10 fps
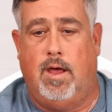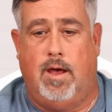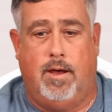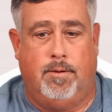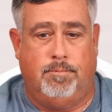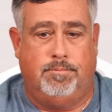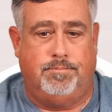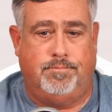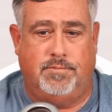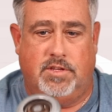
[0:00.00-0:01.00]

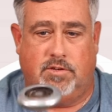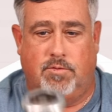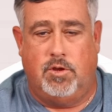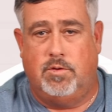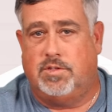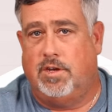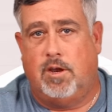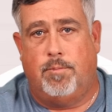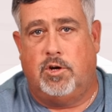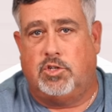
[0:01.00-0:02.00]
Um, these are used in
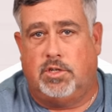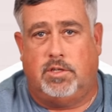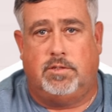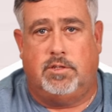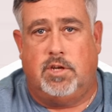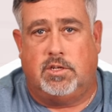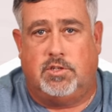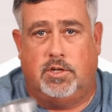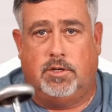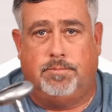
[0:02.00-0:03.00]
commercial,
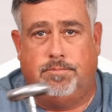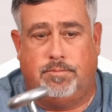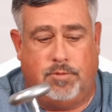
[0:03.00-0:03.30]
industrial,